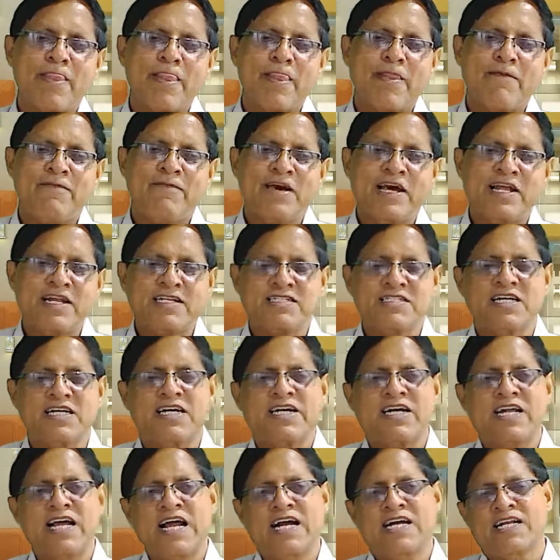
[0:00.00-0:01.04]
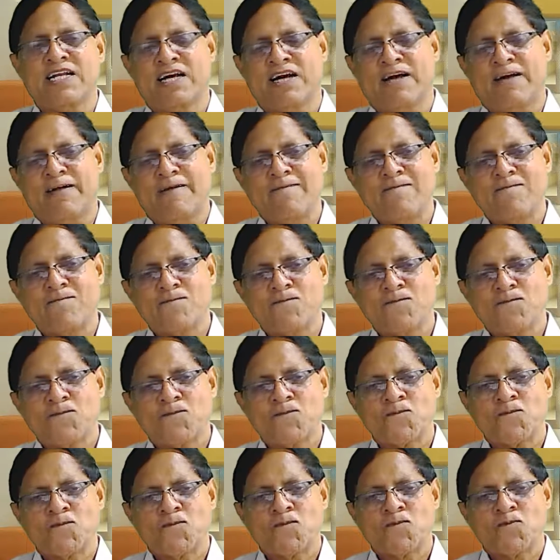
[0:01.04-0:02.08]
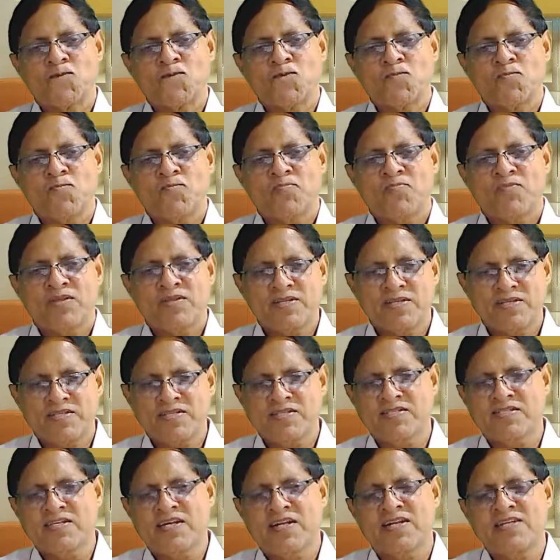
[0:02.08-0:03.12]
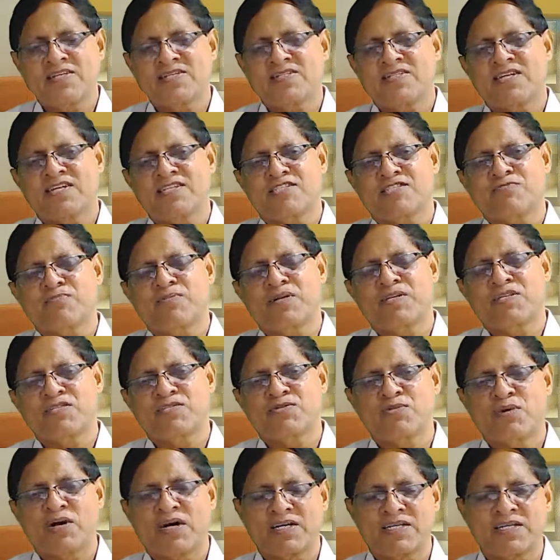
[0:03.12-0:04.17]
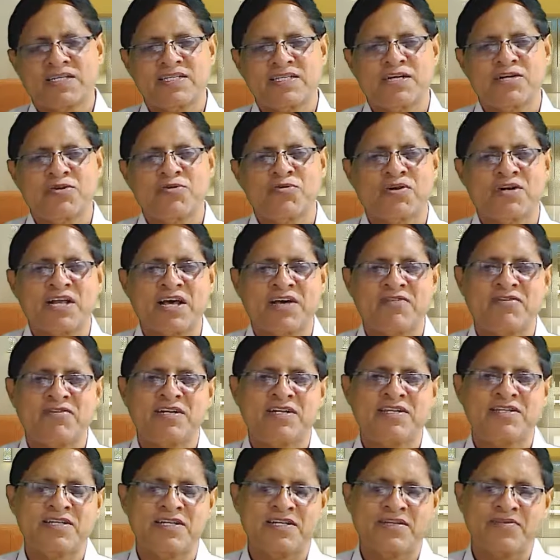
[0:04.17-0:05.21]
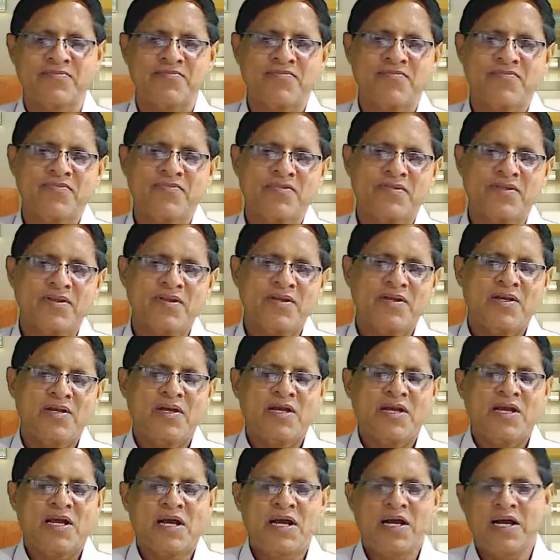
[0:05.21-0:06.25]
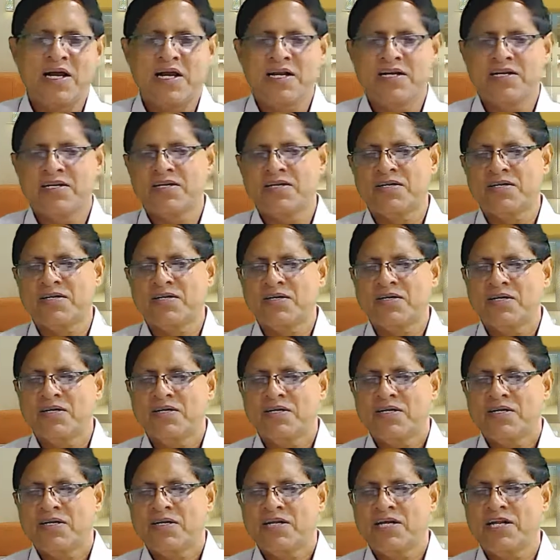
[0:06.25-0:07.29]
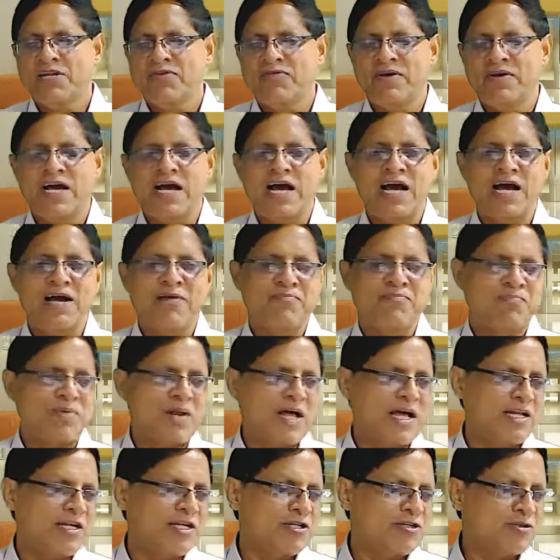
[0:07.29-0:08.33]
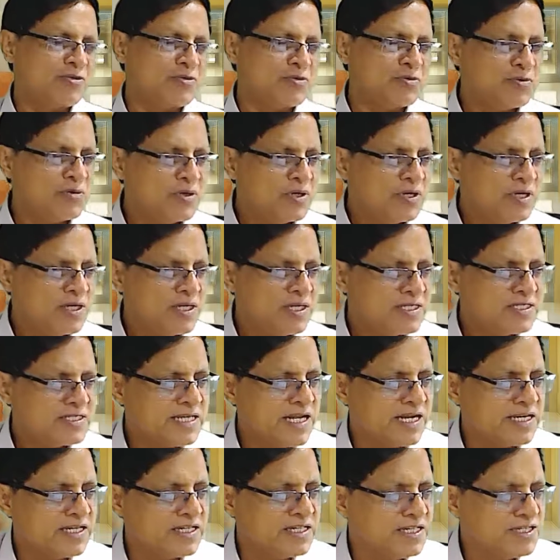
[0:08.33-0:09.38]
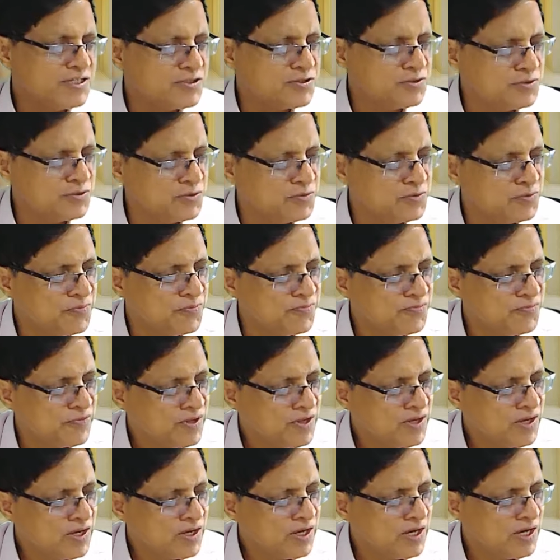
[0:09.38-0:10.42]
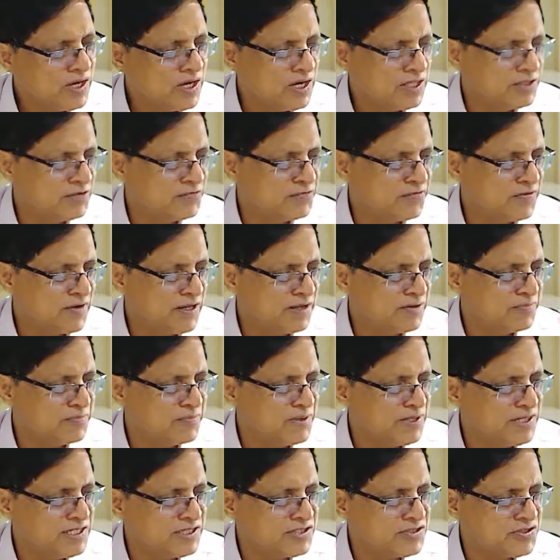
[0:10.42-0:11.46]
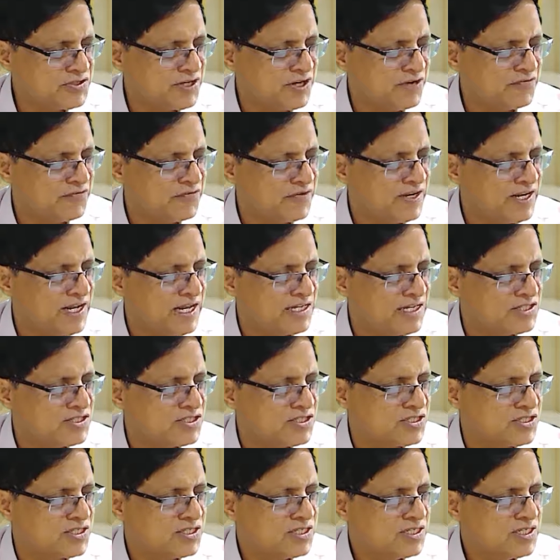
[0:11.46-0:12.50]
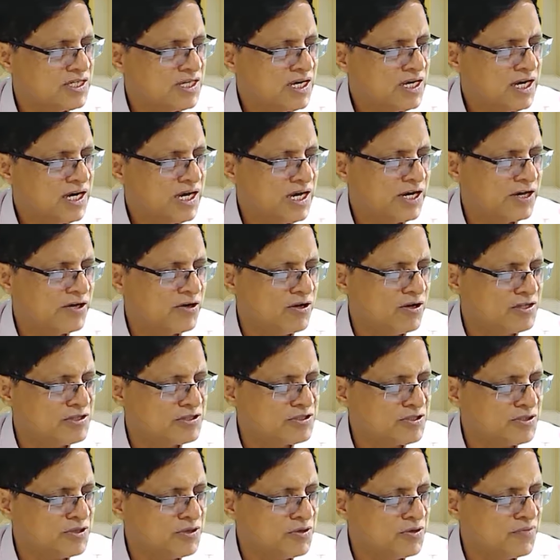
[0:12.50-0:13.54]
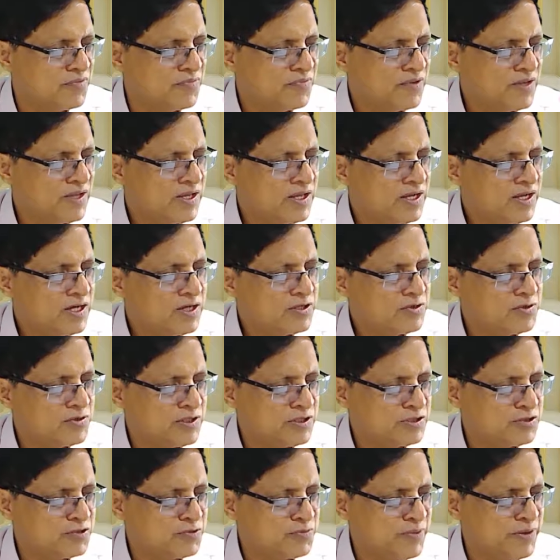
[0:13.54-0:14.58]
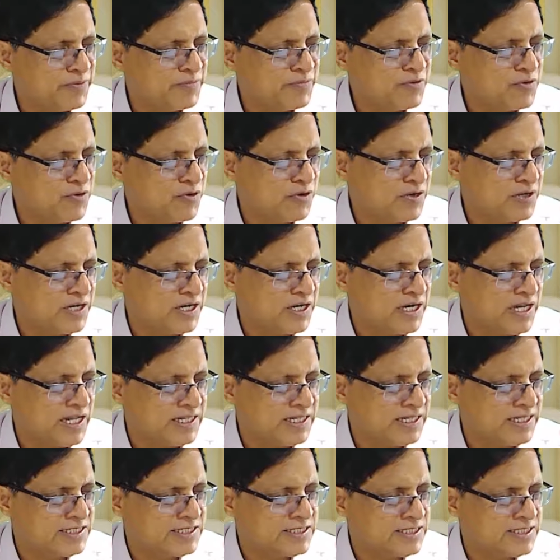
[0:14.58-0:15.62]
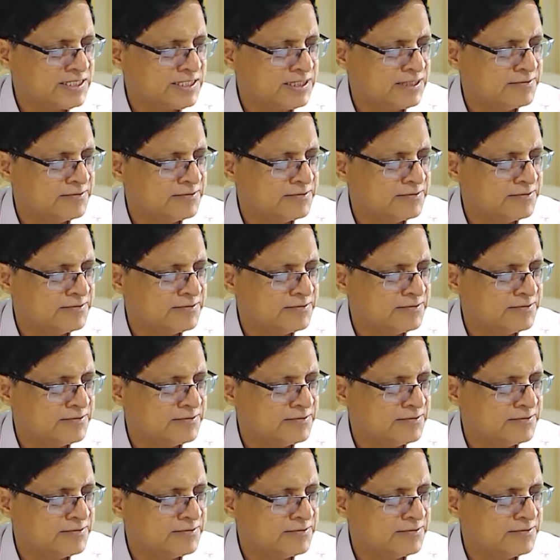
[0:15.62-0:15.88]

Where is the data? This is a research based work, they don't have anything. And anyway, I am planning to send this to the Ministry of Finance and also to the Supreme Court and others.